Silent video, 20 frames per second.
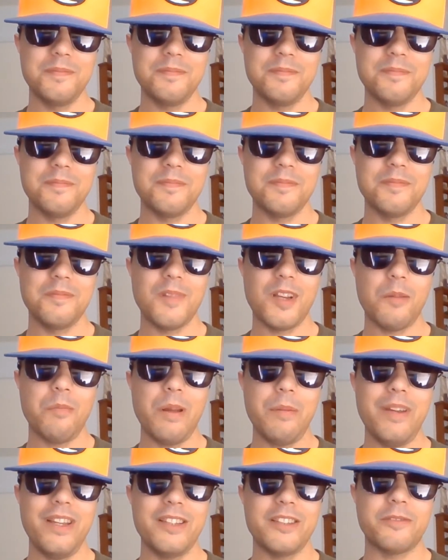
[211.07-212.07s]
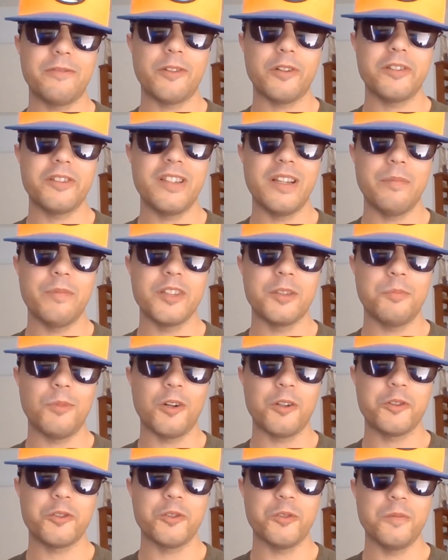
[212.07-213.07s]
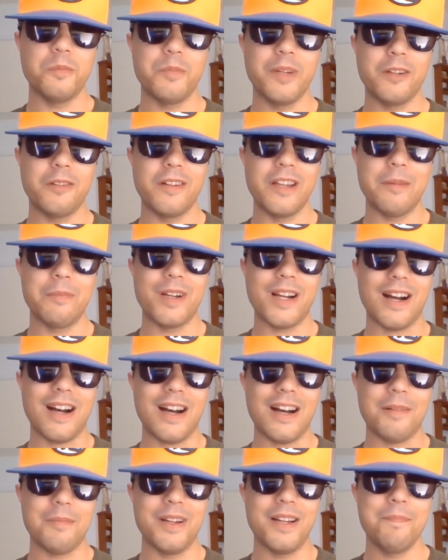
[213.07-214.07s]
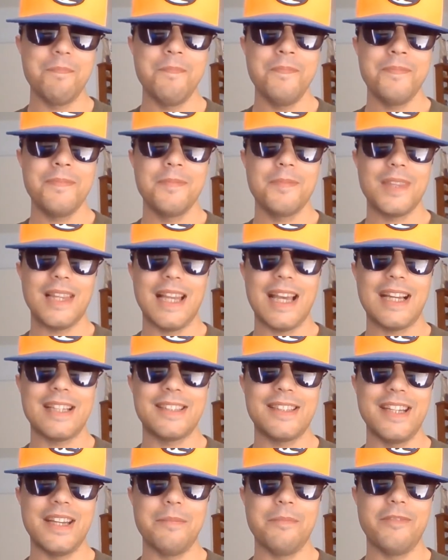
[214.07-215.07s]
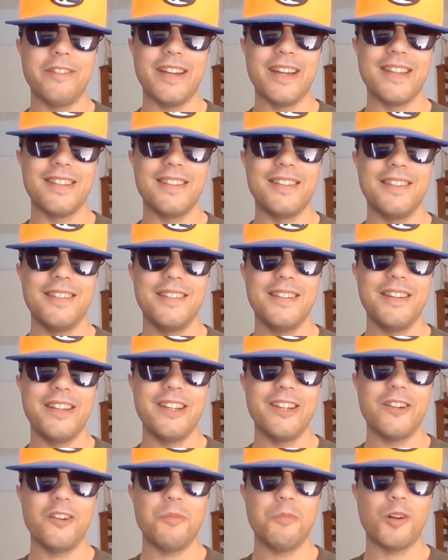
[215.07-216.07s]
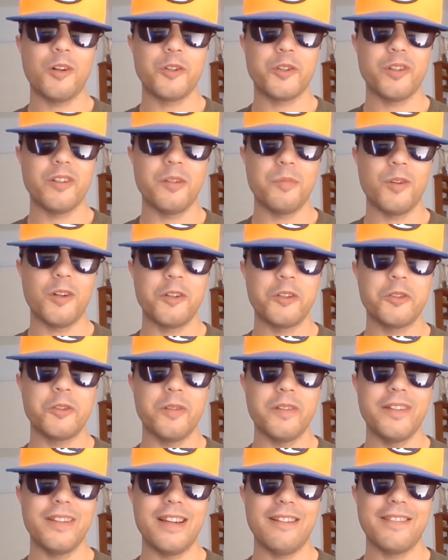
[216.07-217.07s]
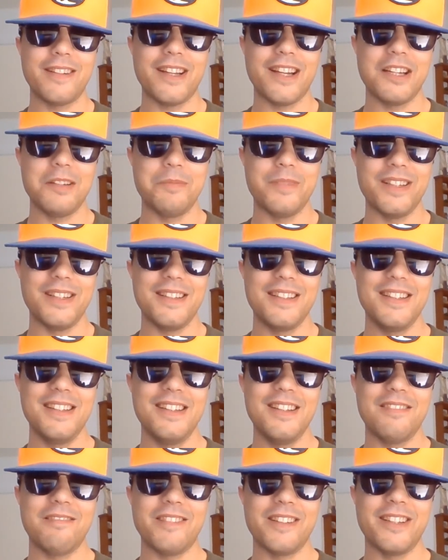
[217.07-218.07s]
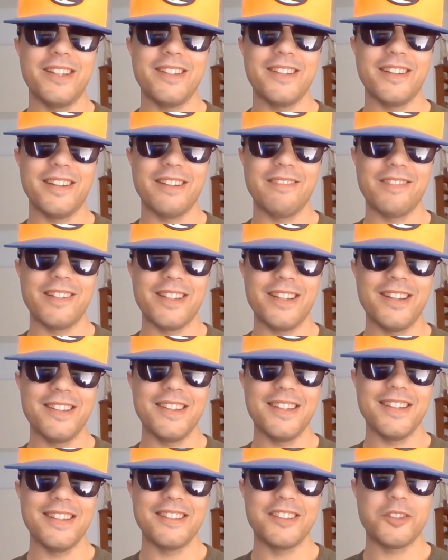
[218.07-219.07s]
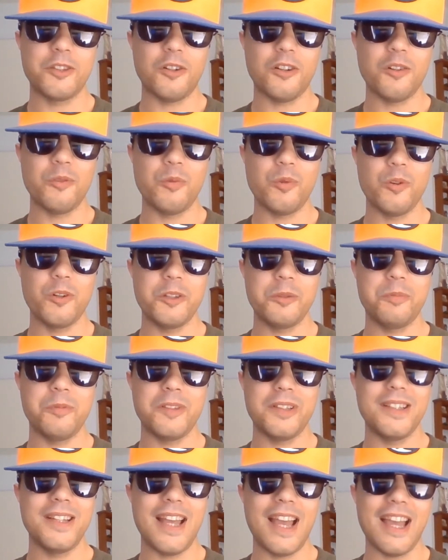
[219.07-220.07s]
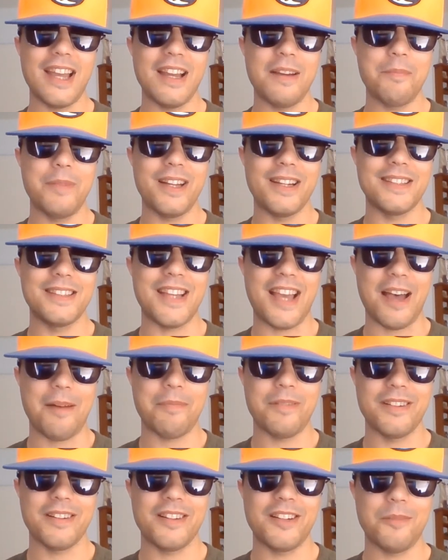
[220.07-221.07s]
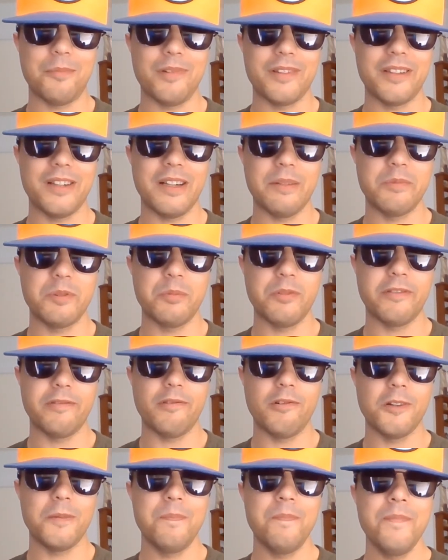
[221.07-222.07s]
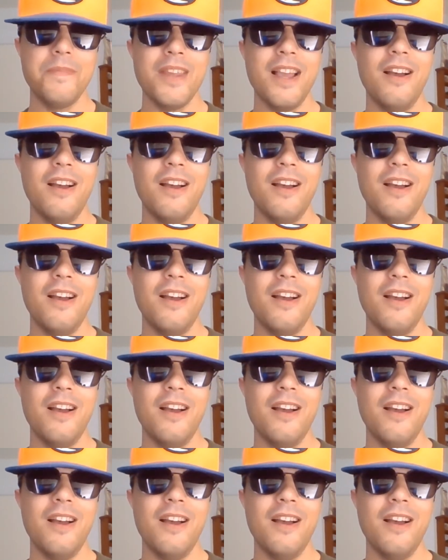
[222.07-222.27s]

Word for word: Maybe his first name is Marshall, middle name Cobb, last name Vanth. You know, Marshall the Marshal, that would kind of be redundantly redundant in Star Wars, but hey, I bet it's happened a couple times before.